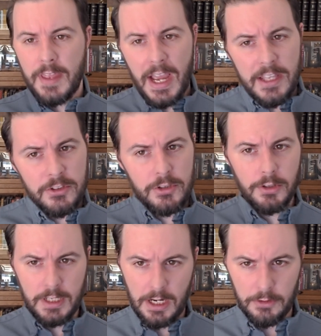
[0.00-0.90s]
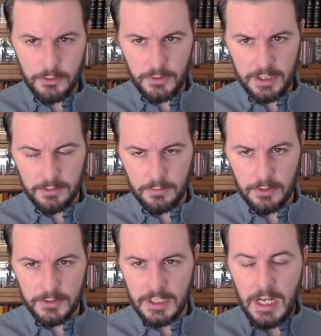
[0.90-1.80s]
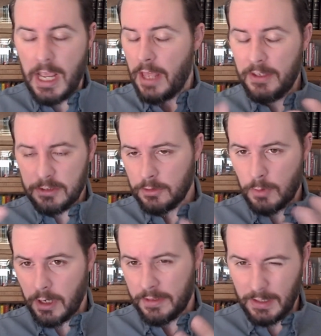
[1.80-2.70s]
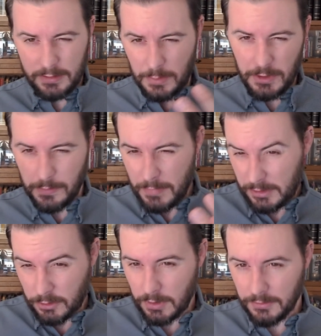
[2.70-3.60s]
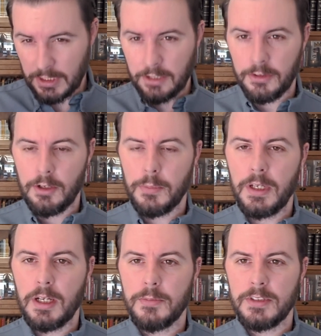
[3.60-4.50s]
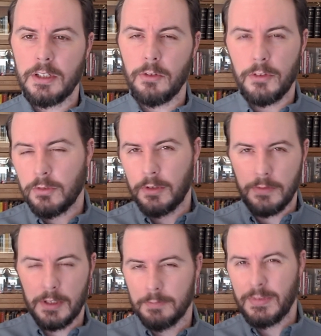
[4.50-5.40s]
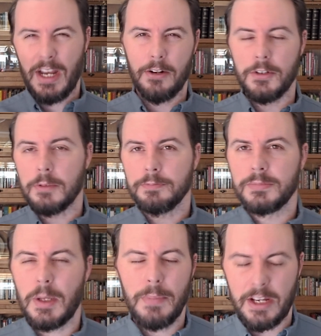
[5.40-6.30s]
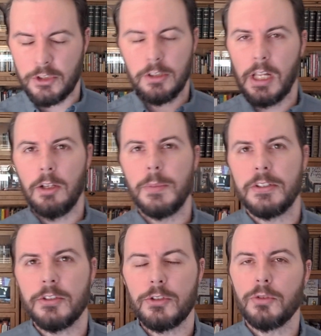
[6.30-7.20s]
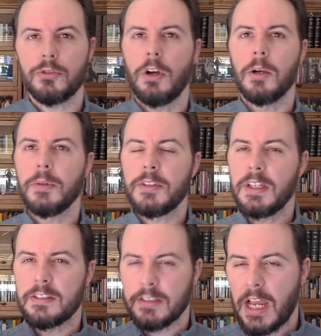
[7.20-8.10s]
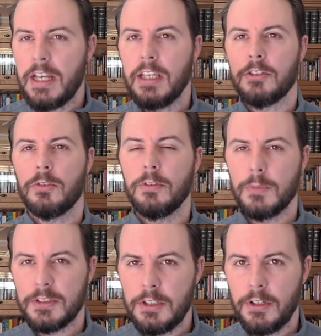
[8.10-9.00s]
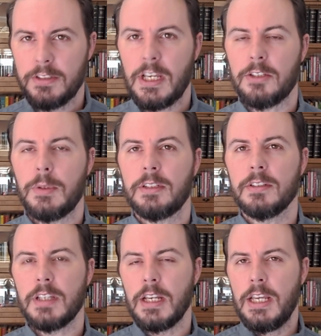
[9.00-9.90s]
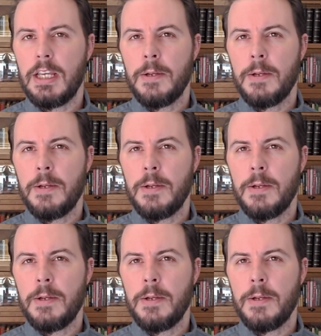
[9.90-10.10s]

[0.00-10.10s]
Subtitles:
that's your countertransference, and this is where I think some of the mystery of psychotherapy comes in, or sort of the, I don't know, a magical element is too strong, but the exciting sort of mysterious aspect is that